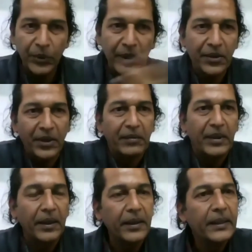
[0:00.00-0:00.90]
with their
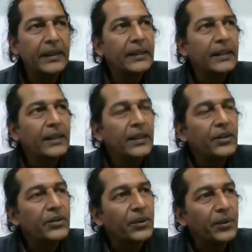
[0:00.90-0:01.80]
travel.
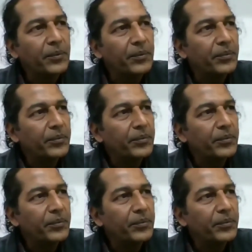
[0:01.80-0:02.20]
So,